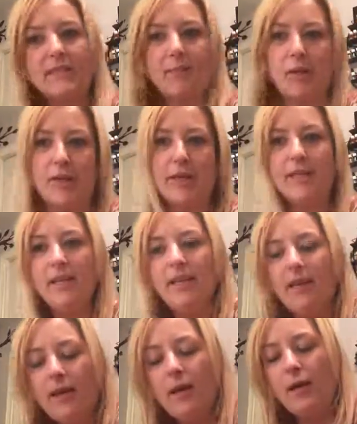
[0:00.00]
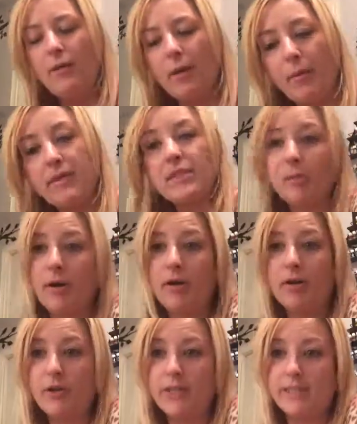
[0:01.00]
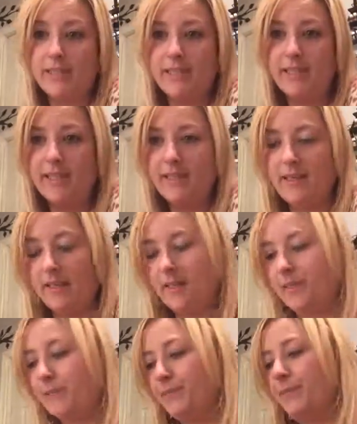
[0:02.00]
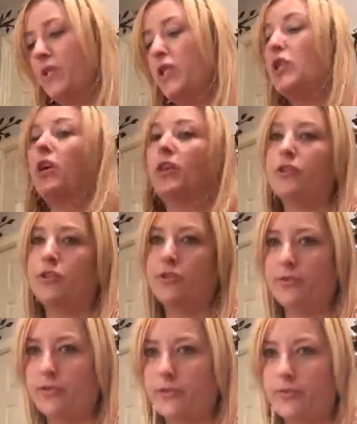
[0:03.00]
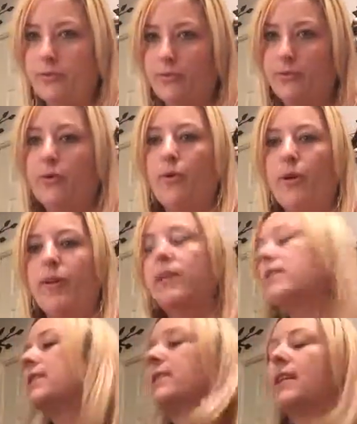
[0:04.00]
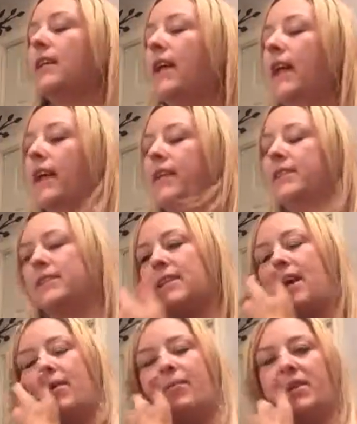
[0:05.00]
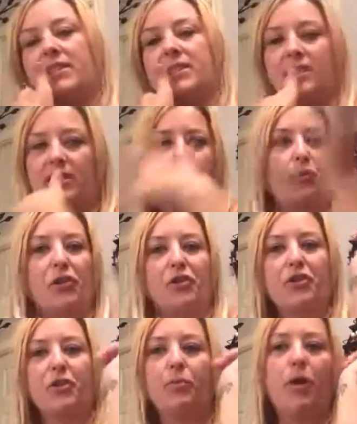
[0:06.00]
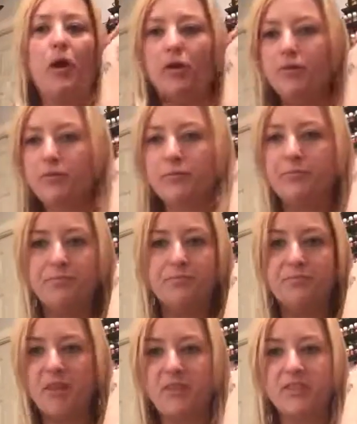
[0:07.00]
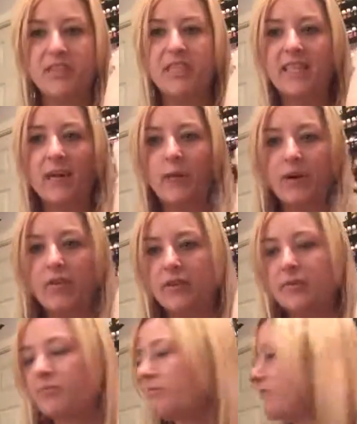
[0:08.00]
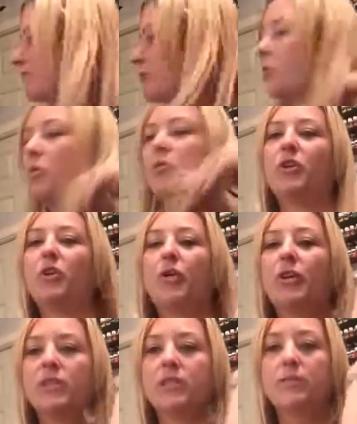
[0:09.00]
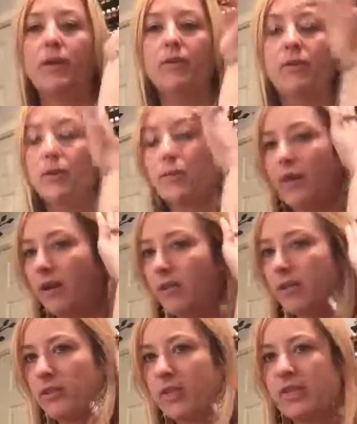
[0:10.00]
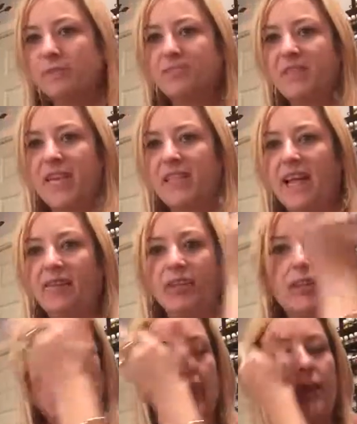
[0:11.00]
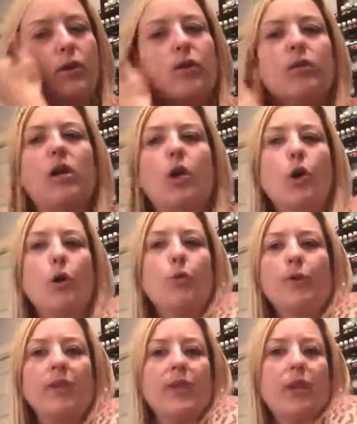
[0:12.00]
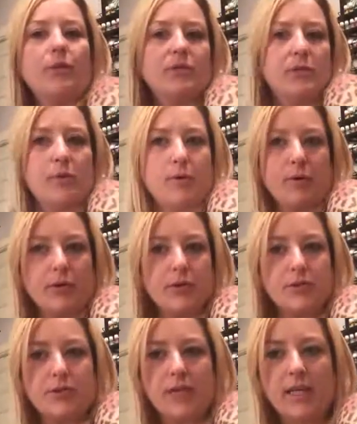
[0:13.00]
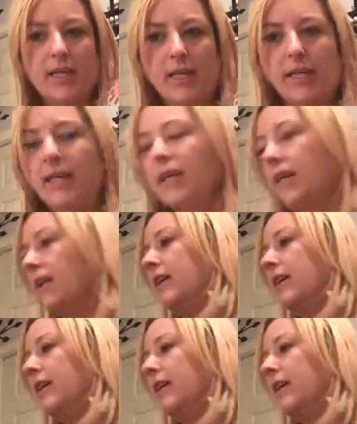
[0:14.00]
partner, Christy, she got introduced to oils, and I basically brushed them off. I was like, yeah, whatever. Cool, your oils smell good, whatever. Like, yeah, lavender. Like, who really knows about oils, right? Like,